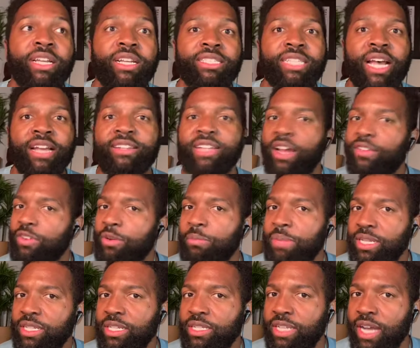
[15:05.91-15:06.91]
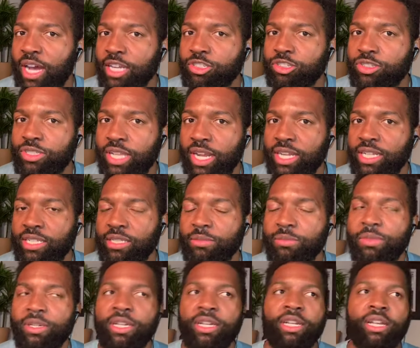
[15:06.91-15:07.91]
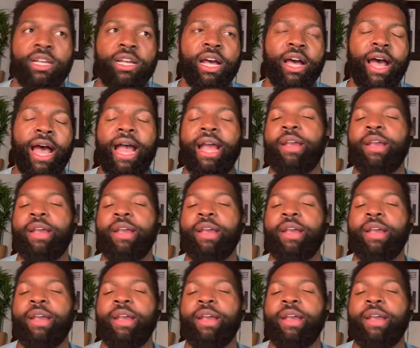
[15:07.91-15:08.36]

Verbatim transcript: I I went one time, sorta